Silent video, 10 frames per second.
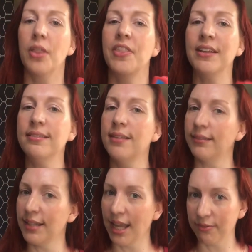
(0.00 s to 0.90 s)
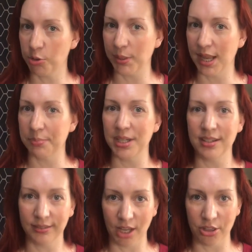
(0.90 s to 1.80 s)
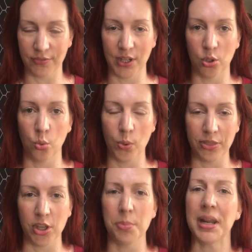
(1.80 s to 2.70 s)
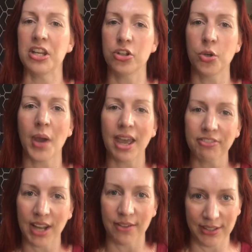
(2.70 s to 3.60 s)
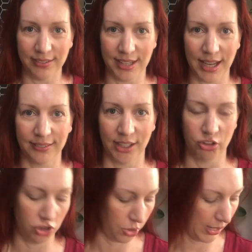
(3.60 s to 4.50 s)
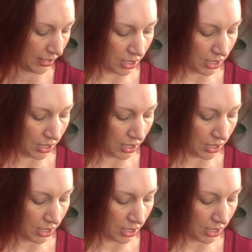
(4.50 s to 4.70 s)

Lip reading: This doesn't have to be kept inside the vehicle with you, but you do have to have easy access to it.